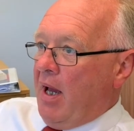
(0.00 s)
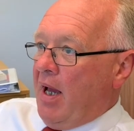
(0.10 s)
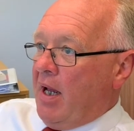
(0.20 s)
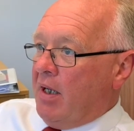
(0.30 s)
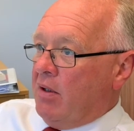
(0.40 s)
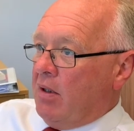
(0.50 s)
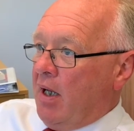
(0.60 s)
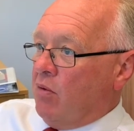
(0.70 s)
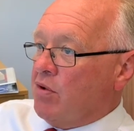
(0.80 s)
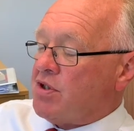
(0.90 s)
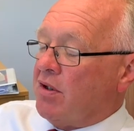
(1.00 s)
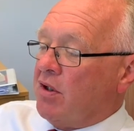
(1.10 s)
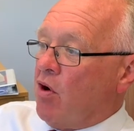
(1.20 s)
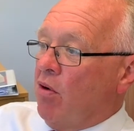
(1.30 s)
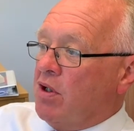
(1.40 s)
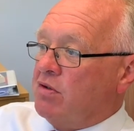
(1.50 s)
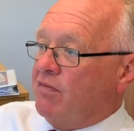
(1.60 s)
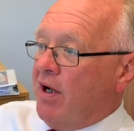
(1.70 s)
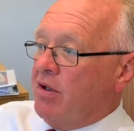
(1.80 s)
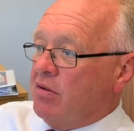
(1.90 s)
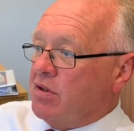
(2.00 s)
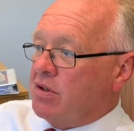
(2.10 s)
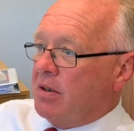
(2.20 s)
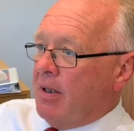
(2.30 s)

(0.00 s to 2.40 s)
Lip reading: and also the college values.